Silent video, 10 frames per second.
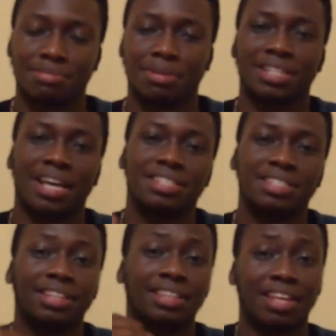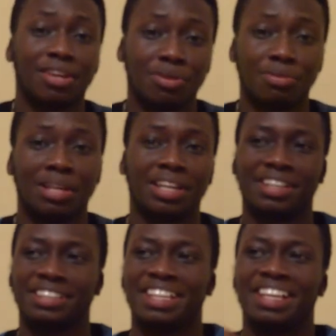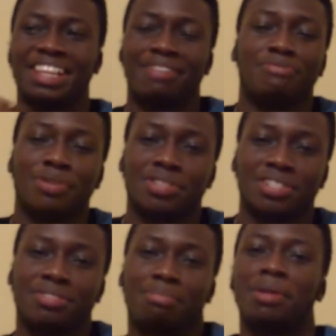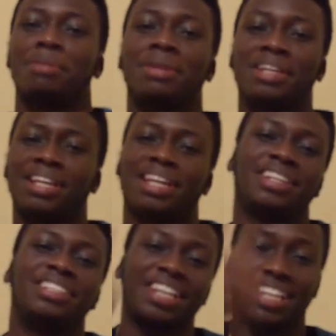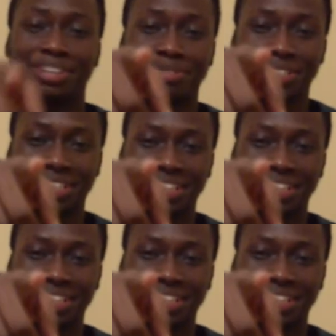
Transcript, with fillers: But I still thank you, like that video just made my day like check it out